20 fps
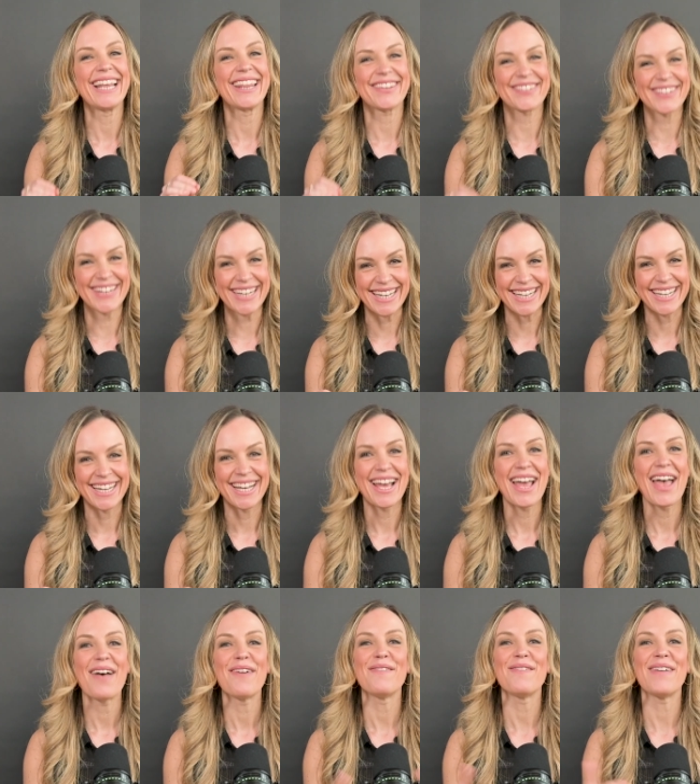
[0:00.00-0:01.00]
Three,
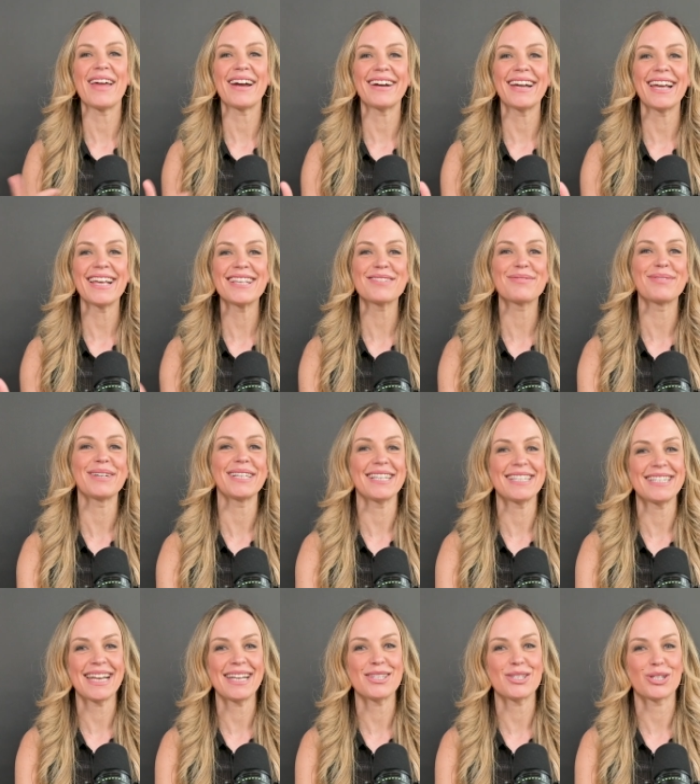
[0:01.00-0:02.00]
various real
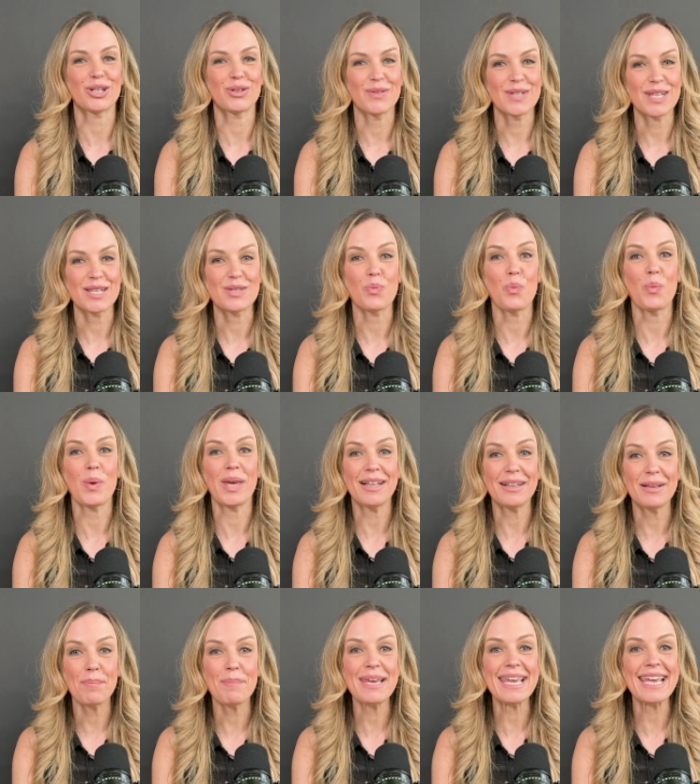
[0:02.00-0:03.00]
estate services
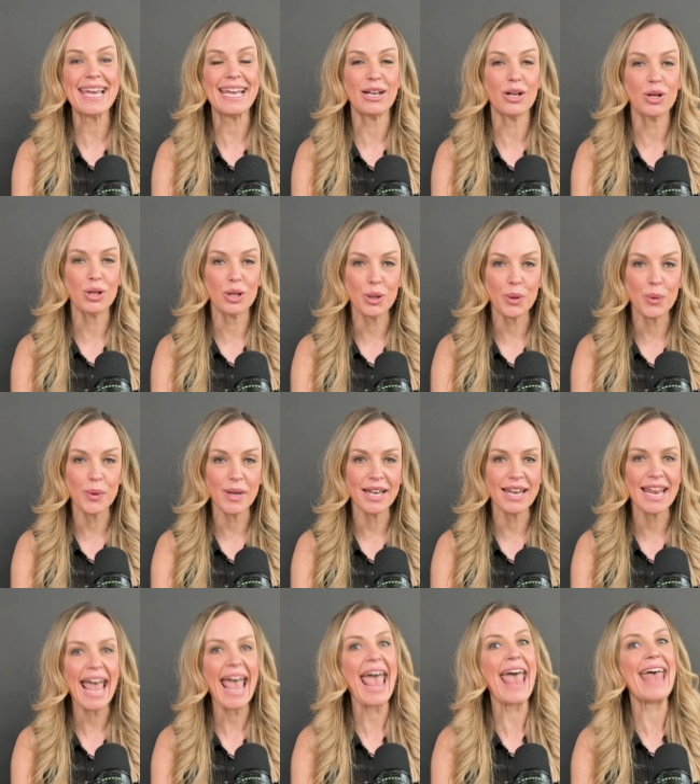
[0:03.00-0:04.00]
will be included
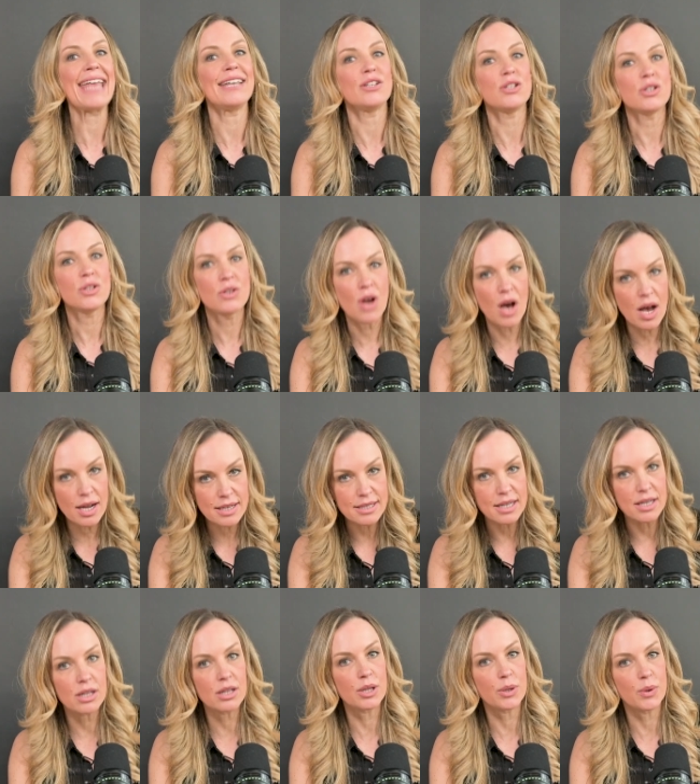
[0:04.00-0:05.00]
and not
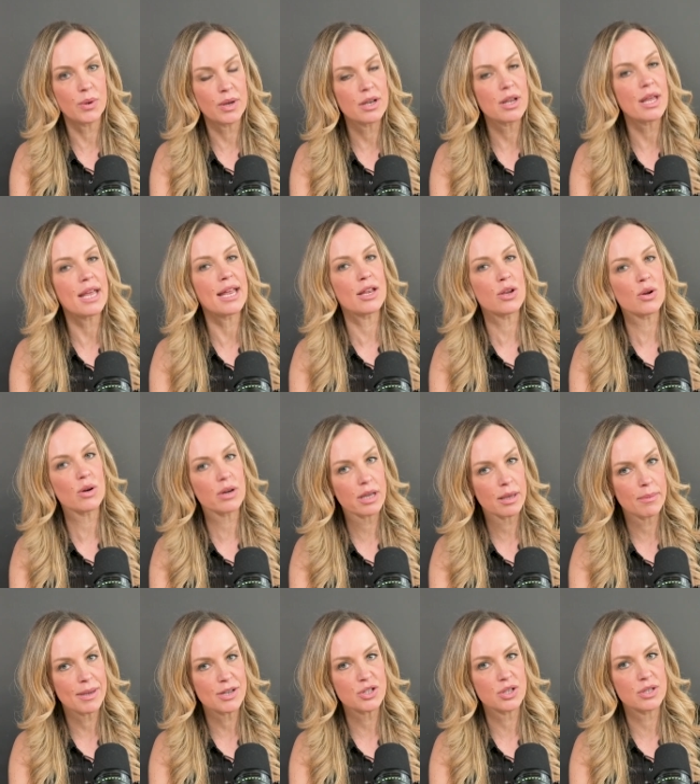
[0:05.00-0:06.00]
included in your
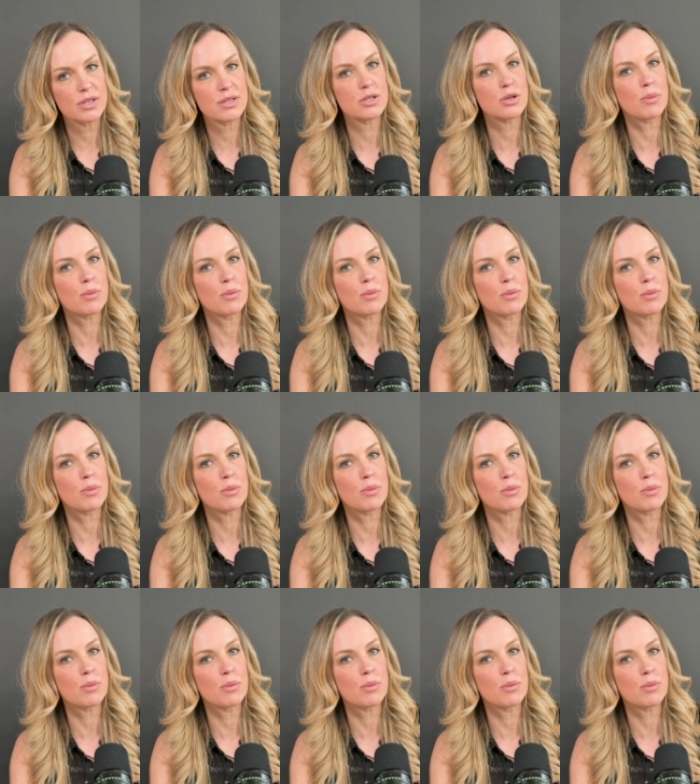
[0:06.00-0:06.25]
commissions.